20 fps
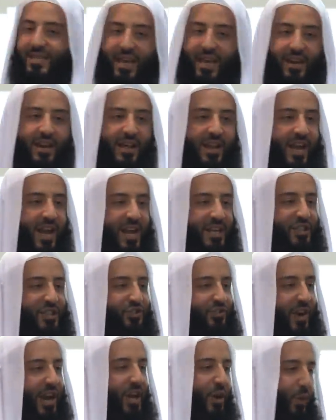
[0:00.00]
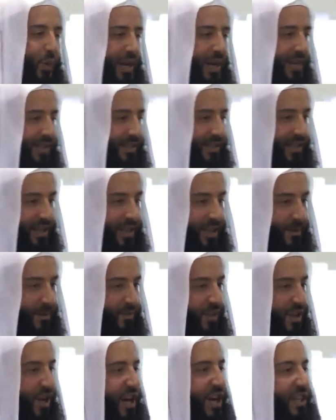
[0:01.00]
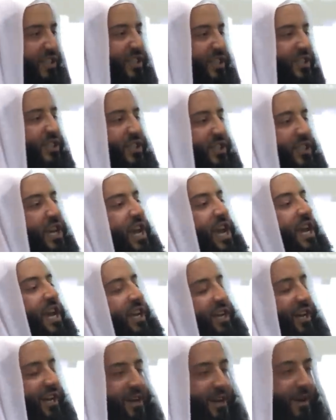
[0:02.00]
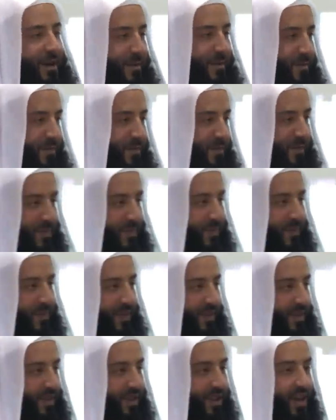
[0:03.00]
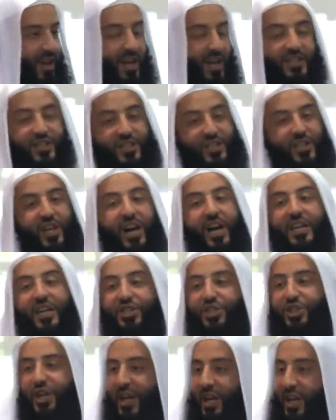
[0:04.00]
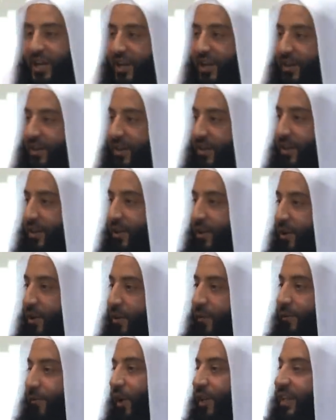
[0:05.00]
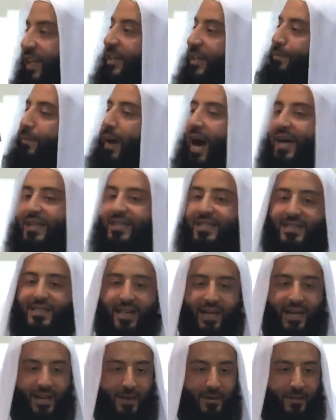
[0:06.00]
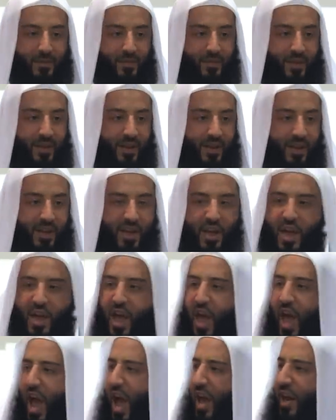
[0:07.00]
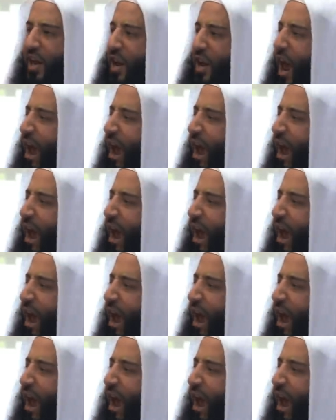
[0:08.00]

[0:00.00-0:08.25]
and tranquility. It's seeking, it's searching for that Master. And in